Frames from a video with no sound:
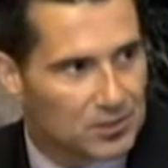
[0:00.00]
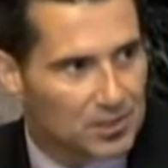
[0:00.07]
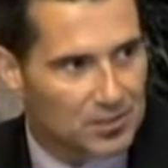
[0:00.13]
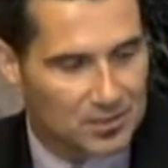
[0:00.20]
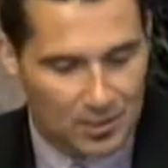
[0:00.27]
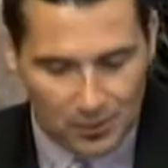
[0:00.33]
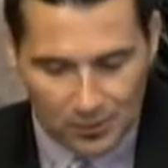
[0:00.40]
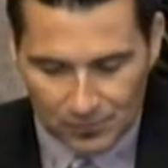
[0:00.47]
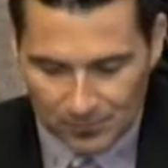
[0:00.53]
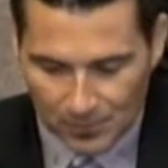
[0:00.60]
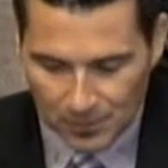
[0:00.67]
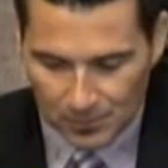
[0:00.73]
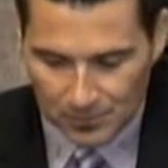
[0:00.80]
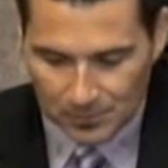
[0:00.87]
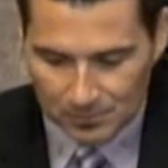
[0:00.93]
a cell
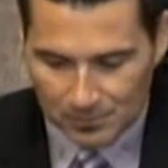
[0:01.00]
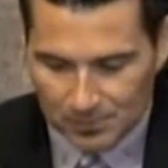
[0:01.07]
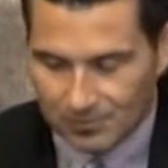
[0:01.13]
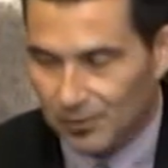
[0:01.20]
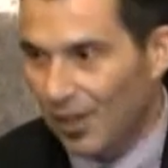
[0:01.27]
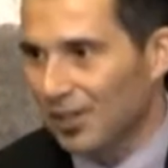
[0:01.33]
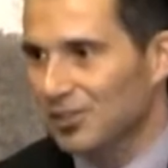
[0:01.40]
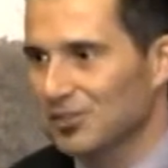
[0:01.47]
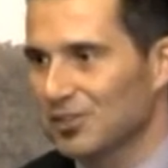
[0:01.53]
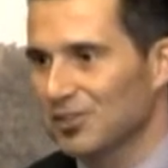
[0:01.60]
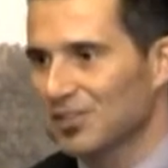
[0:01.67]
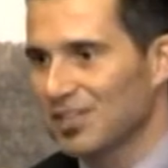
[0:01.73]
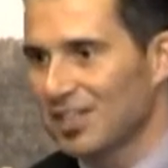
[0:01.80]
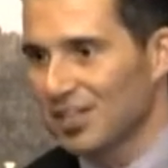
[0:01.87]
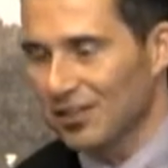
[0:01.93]
phone, flossed your
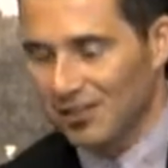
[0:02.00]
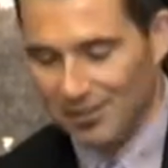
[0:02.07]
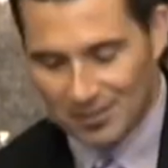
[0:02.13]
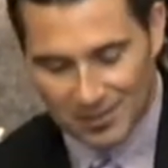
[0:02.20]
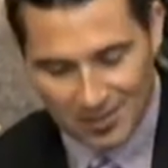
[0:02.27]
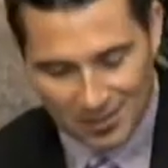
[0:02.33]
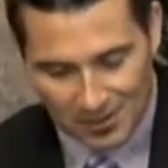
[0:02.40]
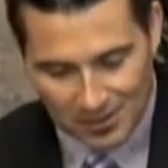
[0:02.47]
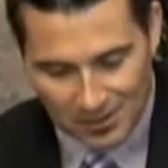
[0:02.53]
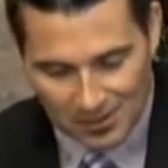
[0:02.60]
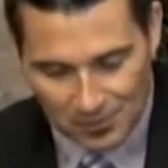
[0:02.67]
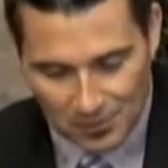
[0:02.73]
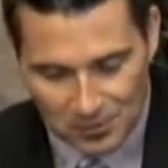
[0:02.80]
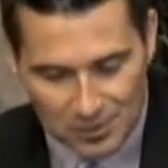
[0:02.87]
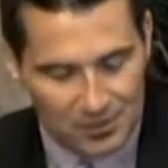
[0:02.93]
teeth,
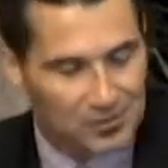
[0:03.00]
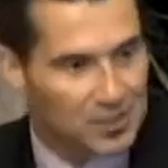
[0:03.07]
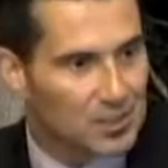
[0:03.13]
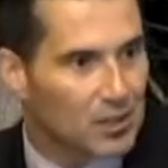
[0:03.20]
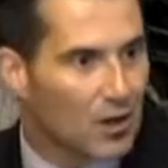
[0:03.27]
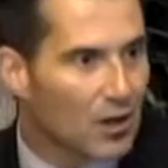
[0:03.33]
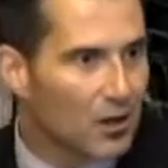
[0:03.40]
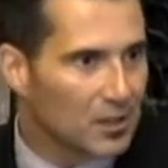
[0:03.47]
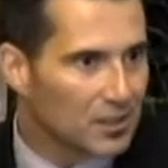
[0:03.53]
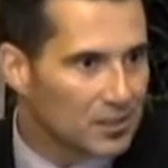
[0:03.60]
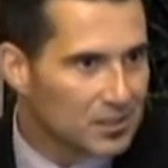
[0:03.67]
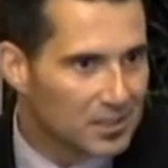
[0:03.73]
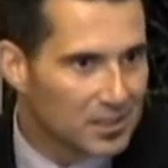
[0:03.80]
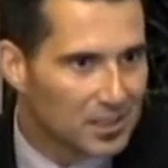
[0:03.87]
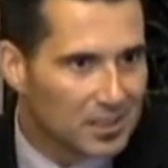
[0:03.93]
or driven a car,
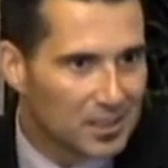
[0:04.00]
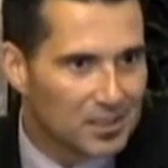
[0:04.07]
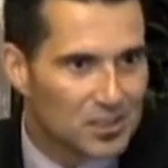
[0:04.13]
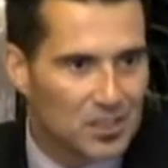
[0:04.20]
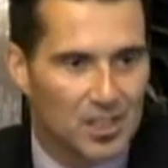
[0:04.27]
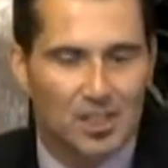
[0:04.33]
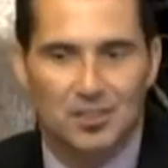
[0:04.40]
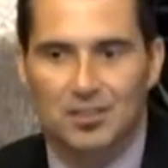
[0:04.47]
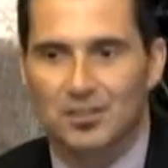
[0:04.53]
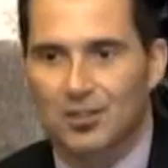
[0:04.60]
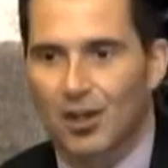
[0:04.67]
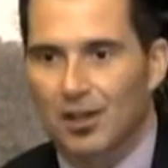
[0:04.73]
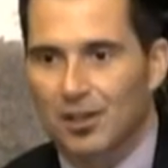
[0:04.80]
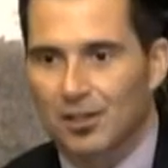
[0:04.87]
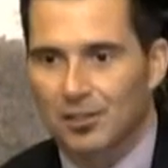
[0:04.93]
chances
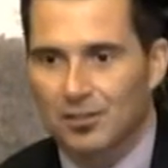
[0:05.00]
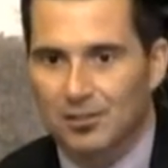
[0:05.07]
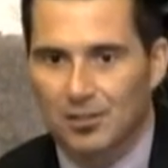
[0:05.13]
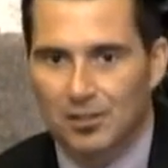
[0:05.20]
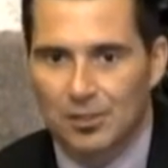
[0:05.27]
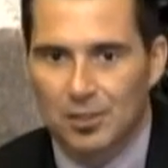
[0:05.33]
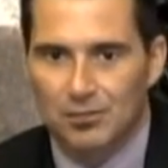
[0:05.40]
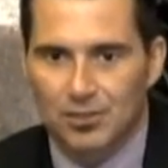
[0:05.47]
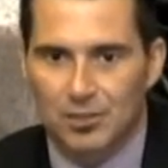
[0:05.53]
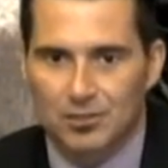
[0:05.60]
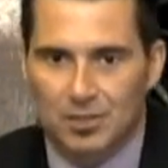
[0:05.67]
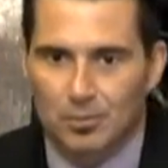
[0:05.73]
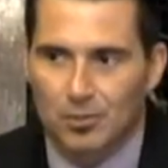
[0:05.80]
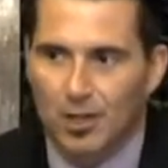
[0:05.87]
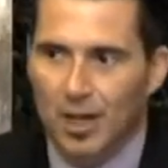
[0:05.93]
are you've used a
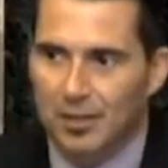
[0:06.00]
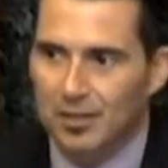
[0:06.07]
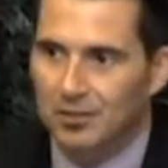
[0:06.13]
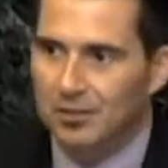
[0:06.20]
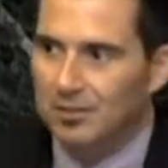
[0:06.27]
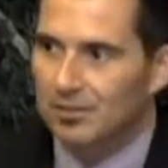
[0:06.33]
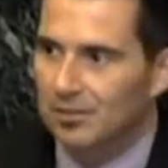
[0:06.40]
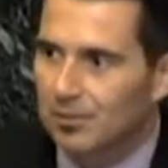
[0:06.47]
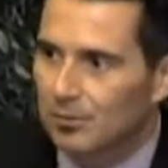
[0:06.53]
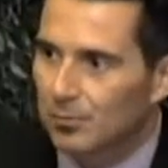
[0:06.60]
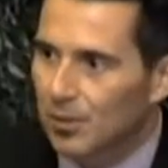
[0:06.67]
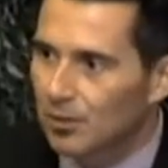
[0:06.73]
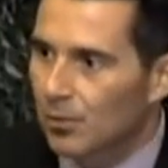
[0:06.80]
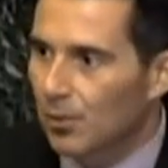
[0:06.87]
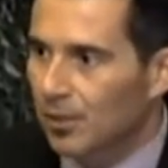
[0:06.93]
product
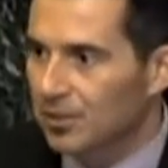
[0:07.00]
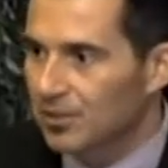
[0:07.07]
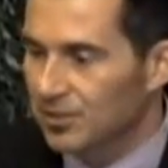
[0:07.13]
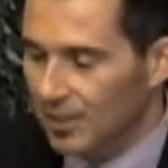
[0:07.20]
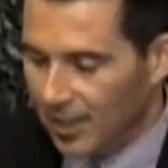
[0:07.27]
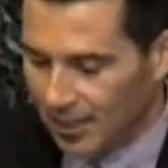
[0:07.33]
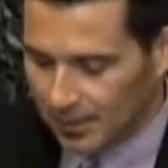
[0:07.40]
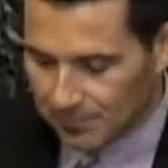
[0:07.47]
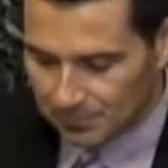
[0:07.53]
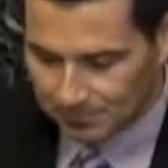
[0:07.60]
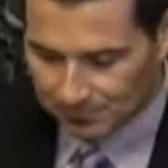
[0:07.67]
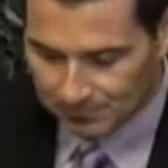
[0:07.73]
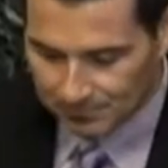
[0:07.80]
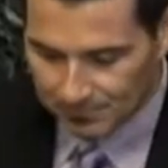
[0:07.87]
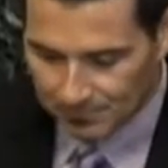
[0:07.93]
with Gore inside.
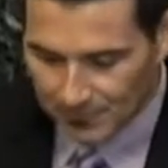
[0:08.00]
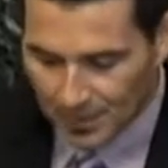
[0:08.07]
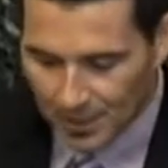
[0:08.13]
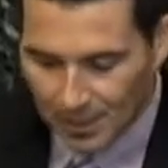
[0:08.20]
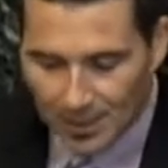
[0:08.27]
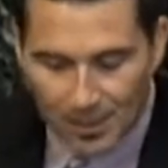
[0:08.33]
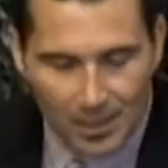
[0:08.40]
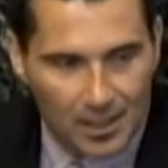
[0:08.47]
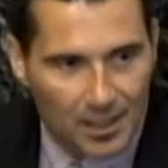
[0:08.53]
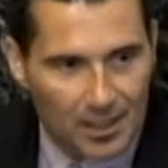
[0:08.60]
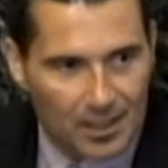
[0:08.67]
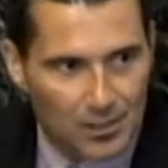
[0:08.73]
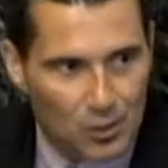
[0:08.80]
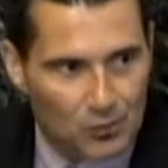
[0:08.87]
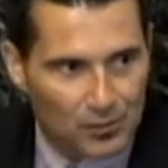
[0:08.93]

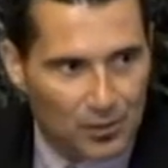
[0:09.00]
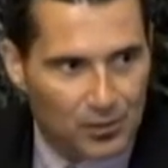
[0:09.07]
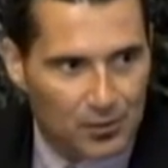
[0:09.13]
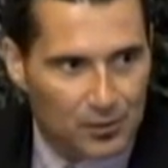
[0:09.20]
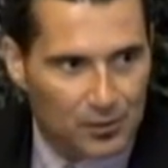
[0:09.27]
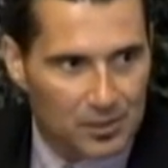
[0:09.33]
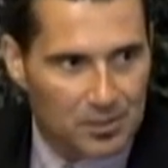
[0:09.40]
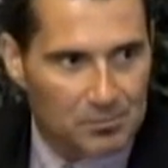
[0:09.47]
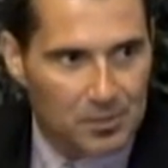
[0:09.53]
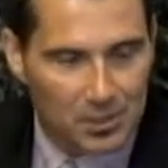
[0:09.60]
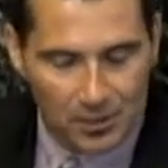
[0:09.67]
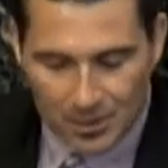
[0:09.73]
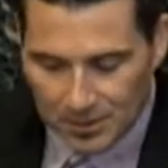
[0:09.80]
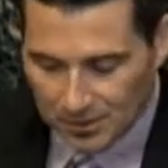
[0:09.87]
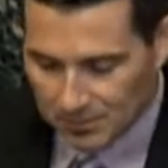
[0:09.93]
And over 30
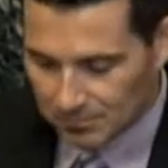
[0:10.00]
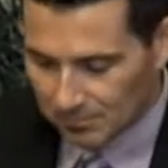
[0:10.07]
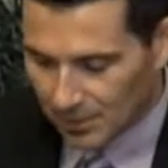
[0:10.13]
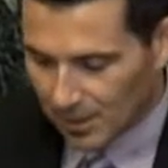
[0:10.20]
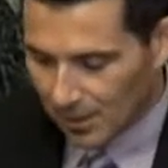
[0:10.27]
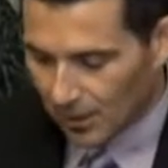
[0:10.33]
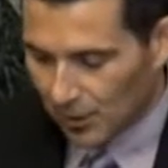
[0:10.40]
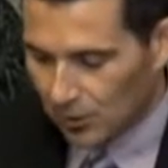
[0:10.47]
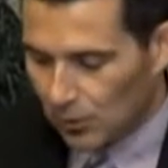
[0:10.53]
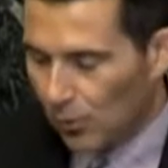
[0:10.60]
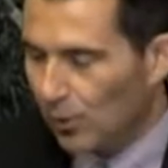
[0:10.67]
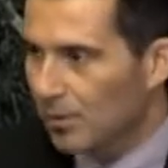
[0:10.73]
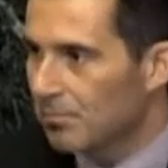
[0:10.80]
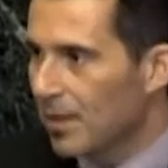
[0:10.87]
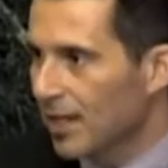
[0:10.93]
million
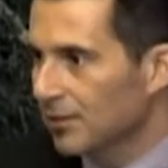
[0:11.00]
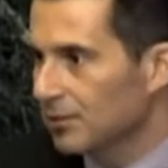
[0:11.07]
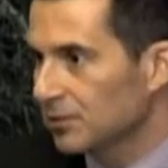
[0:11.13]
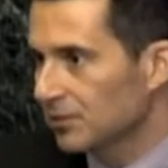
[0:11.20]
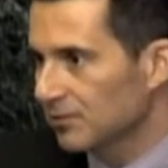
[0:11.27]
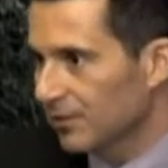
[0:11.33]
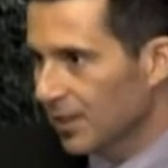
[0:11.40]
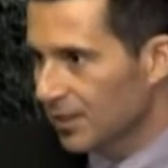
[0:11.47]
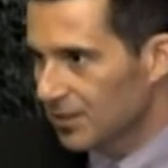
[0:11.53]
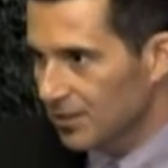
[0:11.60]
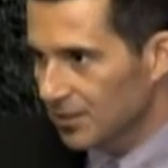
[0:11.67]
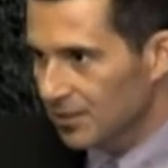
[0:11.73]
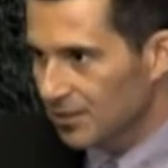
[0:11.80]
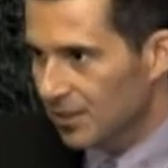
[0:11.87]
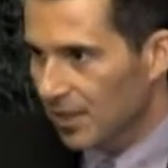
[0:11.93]
Gore medical
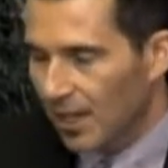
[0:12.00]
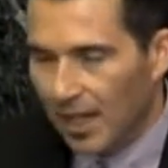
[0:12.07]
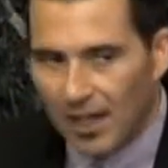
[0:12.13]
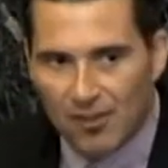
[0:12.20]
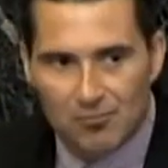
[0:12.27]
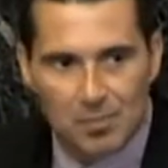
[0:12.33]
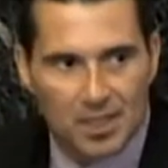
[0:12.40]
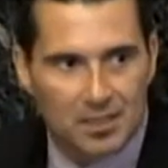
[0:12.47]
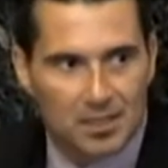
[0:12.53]
devices have been